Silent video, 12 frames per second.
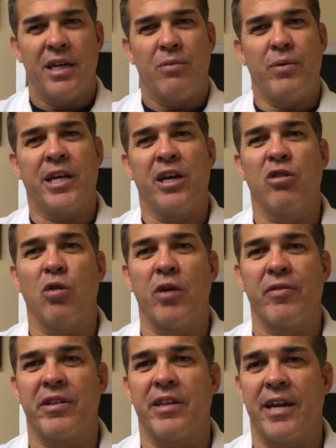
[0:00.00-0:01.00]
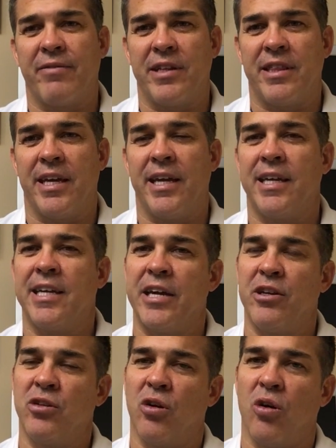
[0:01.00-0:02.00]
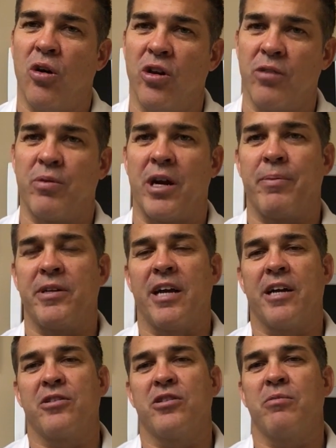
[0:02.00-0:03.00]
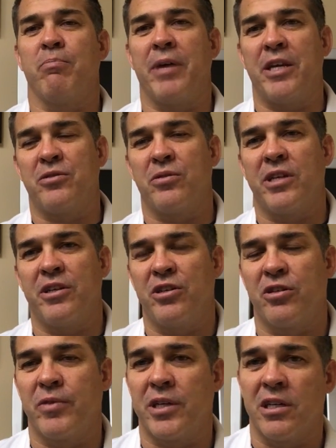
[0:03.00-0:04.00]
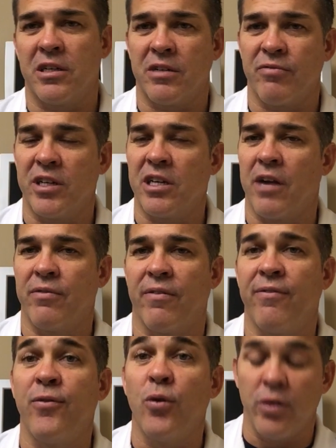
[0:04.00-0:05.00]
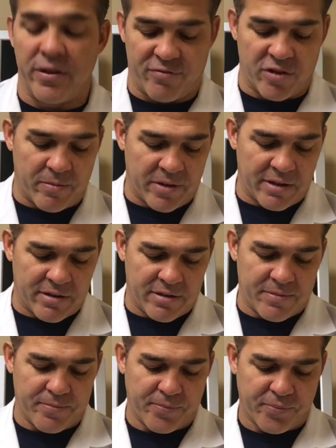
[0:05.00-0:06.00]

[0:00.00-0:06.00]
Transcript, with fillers: We can go over everything, get you to all the proper doctors, make sure that you're going to recover fully from this.